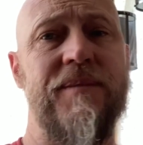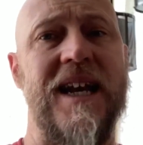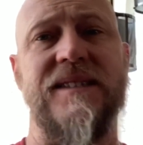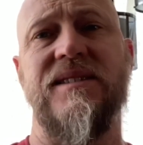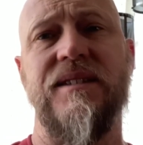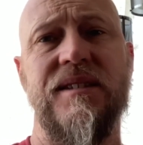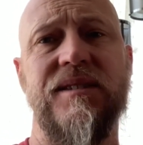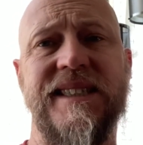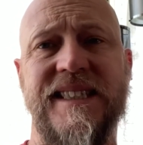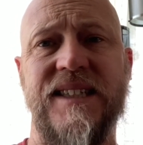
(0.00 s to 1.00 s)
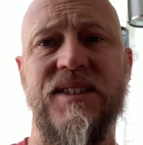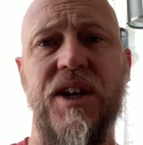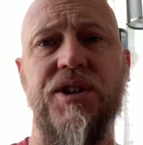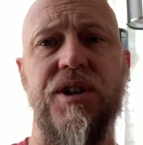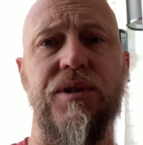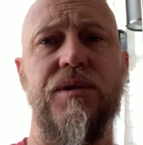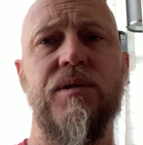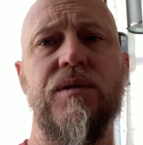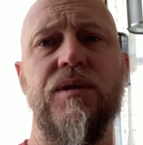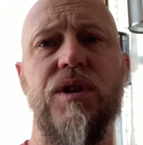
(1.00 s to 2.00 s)
that's
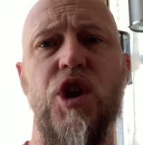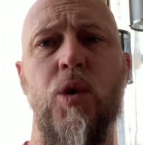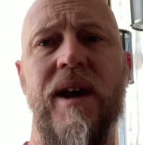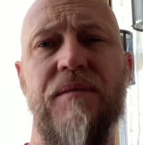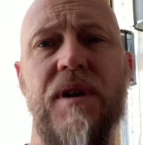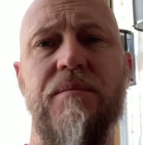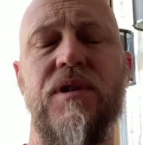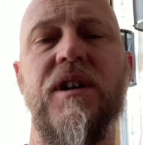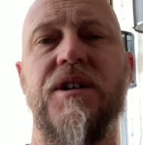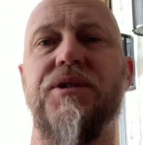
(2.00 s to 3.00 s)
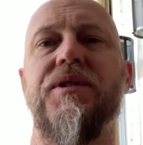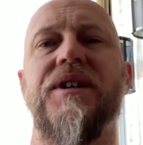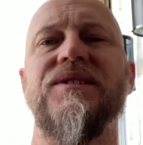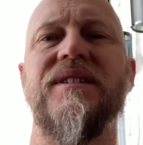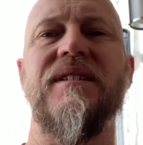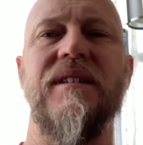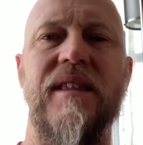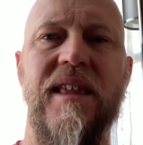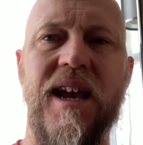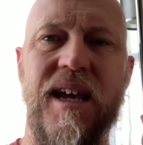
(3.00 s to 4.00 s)
62 UN member countries
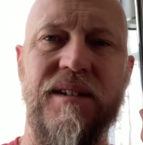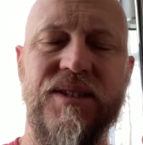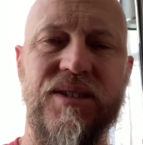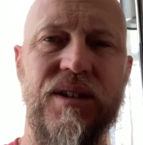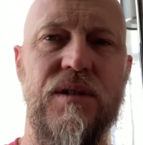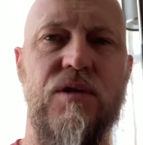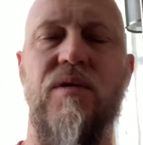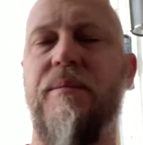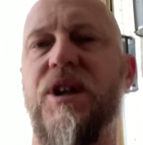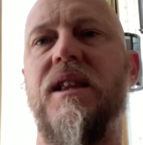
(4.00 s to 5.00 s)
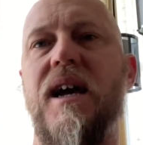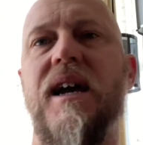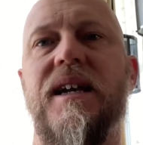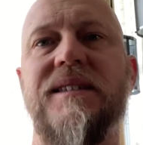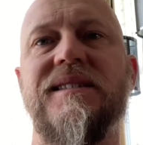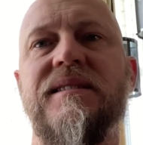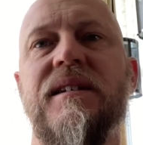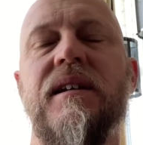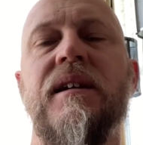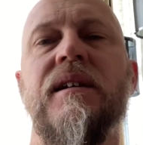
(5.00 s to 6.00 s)
that still criminalize
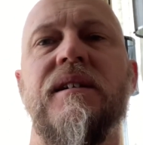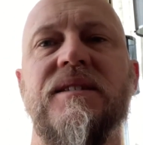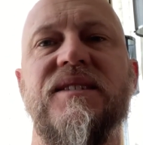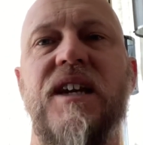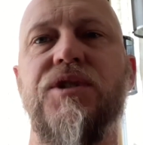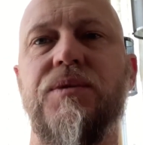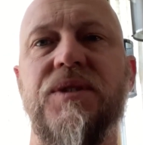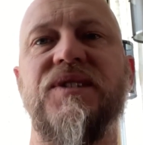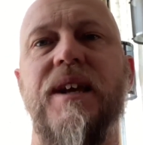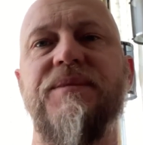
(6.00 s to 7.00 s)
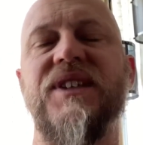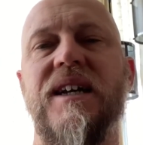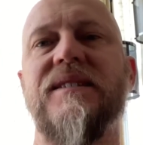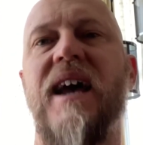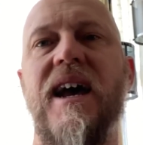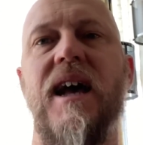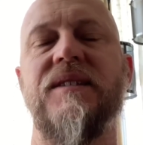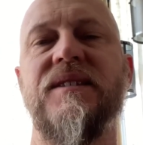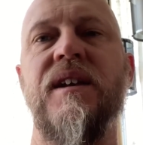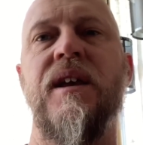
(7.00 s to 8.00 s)
consensual same-sex
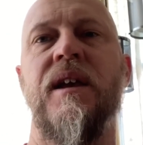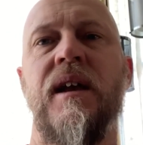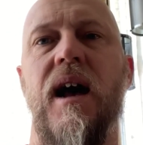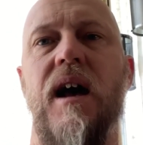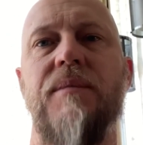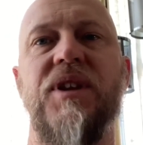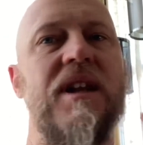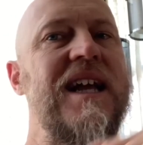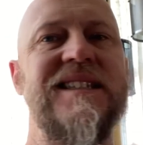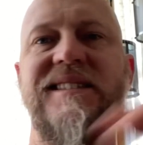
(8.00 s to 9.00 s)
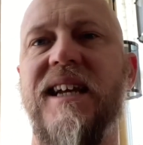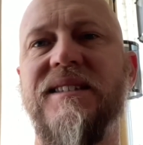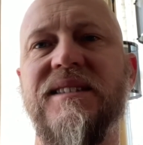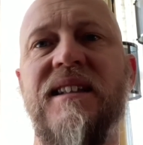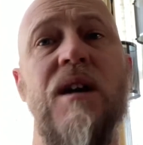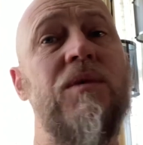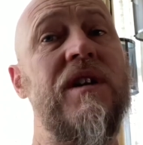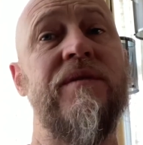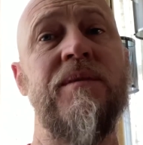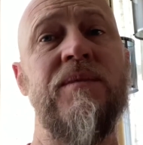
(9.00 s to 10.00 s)
acts. The United States is not
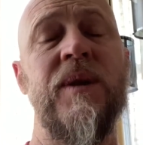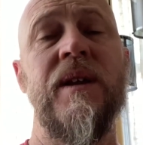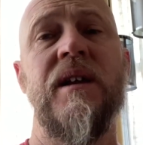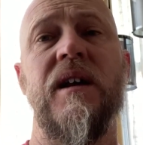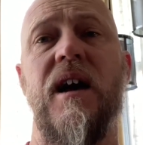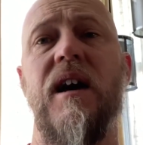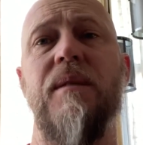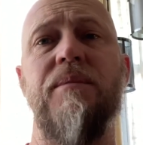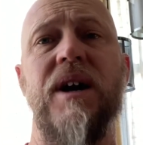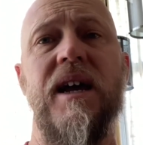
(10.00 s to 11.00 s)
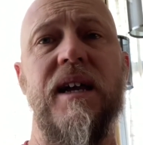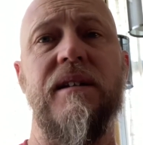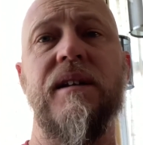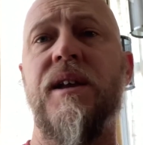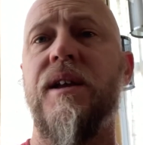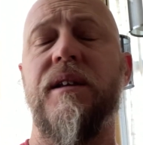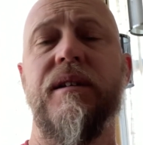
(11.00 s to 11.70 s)
one of them, but,